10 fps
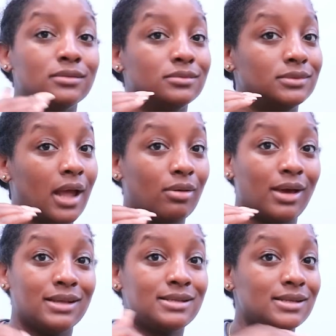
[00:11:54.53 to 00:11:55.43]
Now
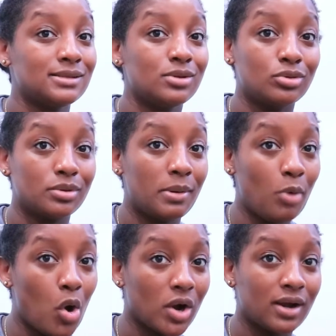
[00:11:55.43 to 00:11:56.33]
that's a little bit
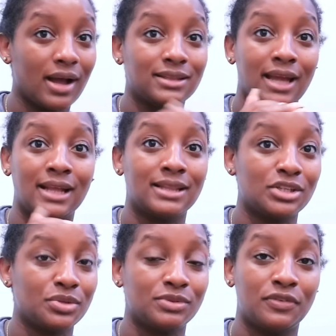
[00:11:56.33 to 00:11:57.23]
more. And
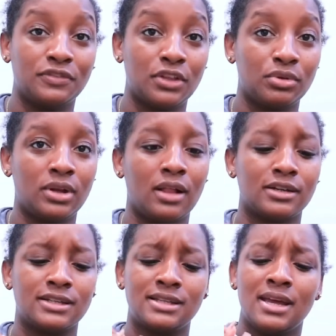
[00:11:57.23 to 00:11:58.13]
that shit was
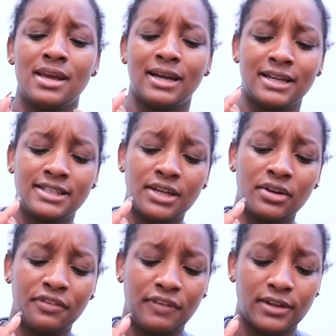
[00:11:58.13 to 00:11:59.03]
$53.
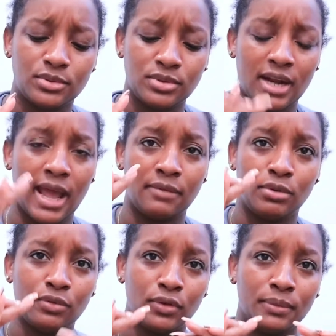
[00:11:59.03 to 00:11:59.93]
Considering the fact too that I had
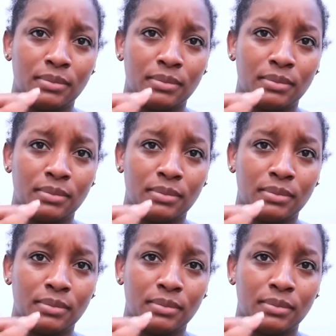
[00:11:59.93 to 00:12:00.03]
Beautiful